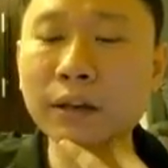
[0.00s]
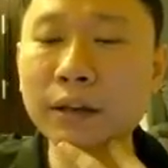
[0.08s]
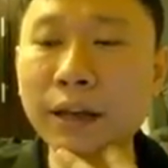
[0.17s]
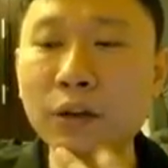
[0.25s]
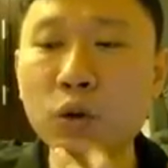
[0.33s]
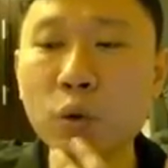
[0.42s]

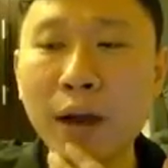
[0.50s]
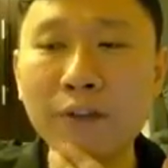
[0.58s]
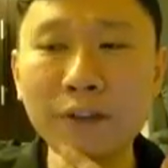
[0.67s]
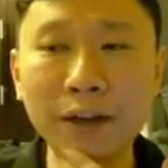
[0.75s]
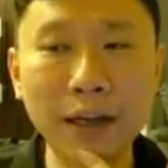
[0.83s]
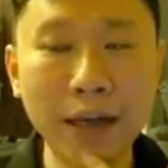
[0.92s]
you have
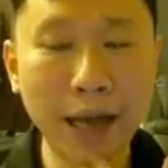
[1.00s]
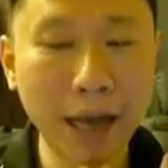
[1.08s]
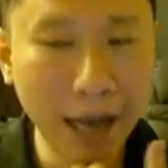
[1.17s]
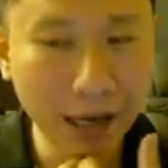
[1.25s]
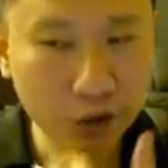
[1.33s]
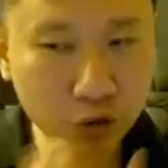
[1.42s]

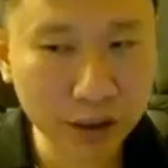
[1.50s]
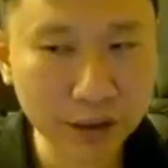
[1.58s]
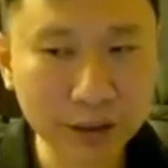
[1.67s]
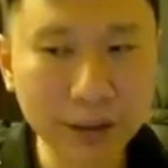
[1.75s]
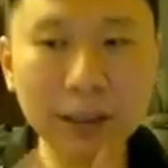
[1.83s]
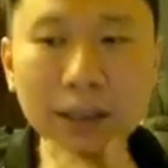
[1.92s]
extra
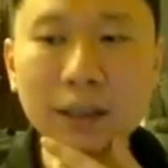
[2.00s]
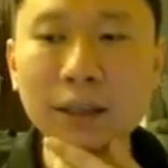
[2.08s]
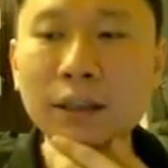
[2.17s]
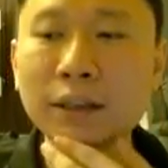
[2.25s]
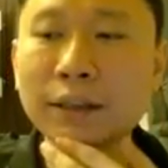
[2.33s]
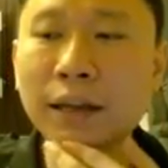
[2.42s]
adena
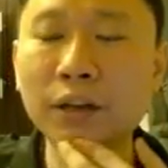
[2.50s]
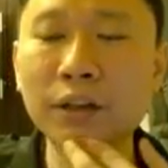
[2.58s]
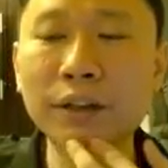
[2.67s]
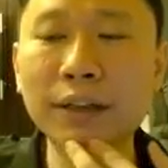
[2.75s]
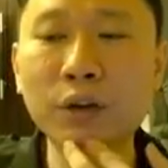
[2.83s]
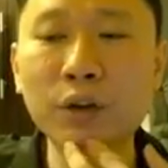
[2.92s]

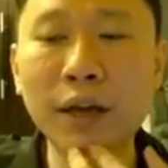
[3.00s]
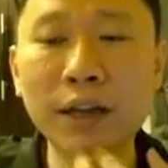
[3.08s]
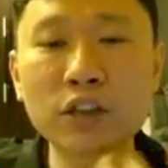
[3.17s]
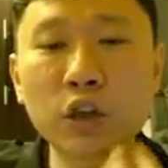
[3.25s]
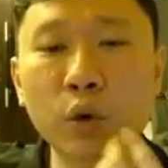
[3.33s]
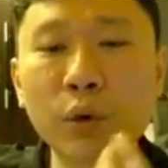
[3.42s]
that you can
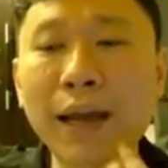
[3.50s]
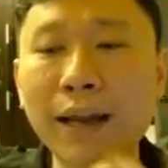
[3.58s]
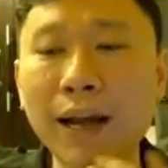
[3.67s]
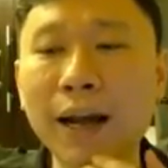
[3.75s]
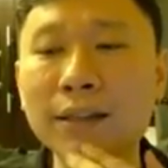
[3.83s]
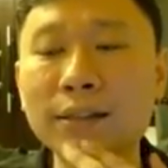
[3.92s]
slowly
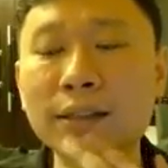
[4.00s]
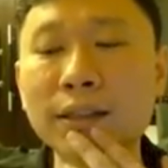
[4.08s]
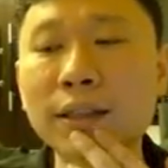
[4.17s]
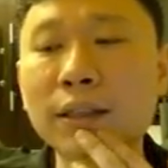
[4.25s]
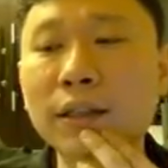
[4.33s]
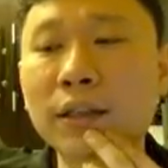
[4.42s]
enhance.
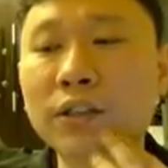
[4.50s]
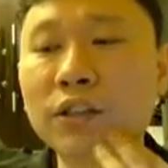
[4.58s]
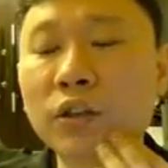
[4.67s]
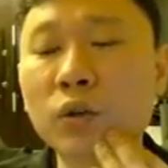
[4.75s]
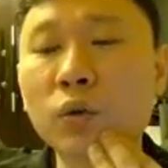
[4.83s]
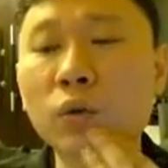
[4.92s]

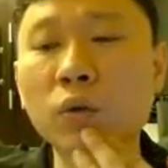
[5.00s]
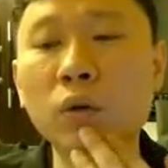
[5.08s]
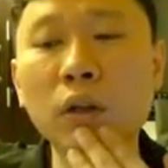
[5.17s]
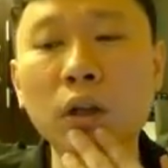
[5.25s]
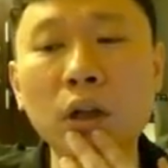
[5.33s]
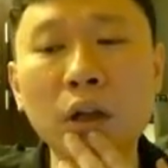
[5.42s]
So
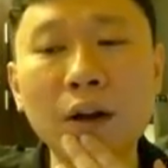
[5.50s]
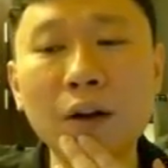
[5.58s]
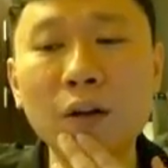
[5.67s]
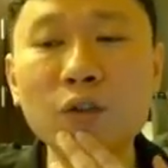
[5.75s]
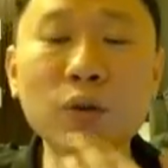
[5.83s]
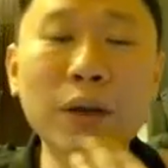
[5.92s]

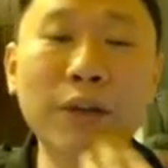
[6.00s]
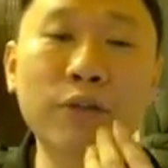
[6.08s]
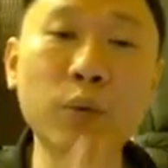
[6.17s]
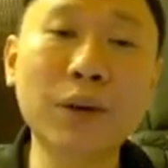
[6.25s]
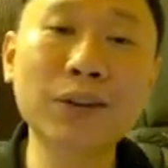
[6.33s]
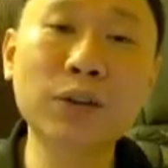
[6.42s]
also if you
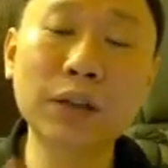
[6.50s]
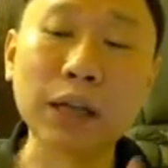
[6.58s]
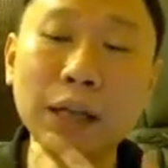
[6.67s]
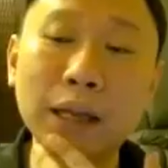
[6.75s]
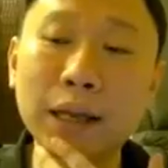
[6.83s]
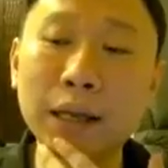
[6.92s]
want
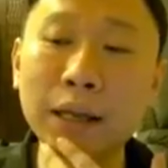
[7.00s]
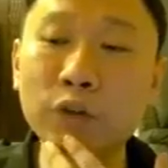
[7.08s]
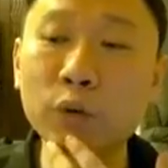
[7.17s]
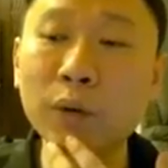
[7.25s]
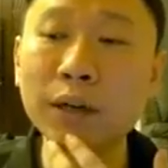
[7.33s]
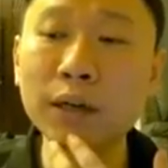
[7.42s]

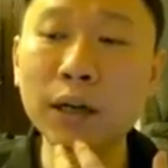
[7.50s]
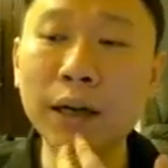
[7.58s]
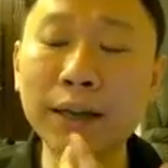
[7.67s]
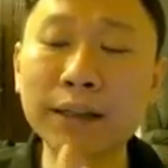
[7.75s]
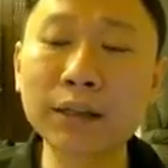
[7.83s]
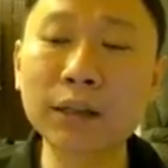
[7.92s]
I
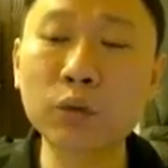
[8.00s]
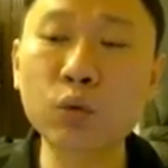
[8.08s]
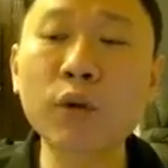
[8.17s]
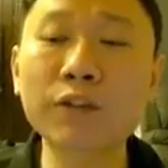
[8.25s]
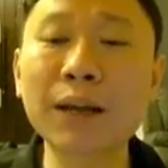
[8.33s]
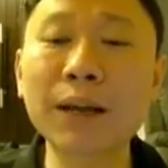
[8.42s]
think the rule
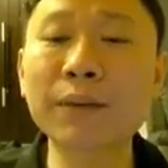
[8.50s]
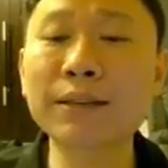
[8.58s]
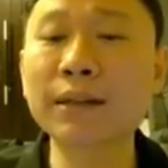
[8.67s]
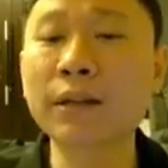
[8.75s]
of thumb is,